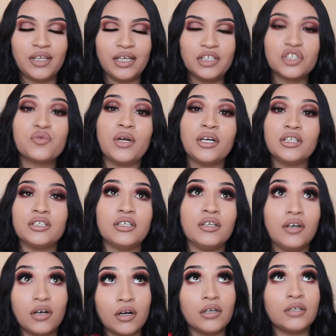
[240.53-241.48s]
They just
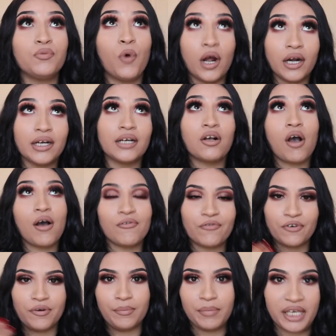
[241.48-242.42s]
wanted
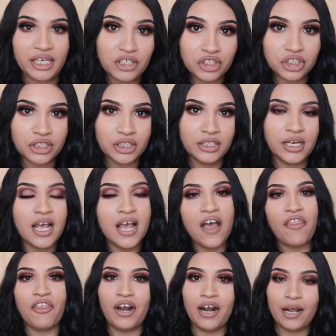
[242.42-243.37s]
confirmation
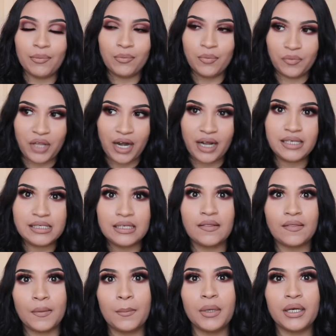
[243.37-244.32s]
that I
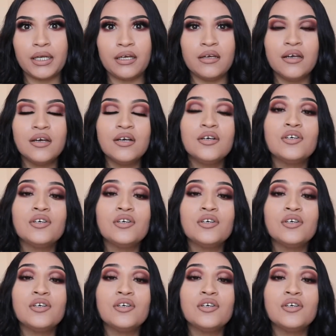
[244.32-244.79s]
sent the money.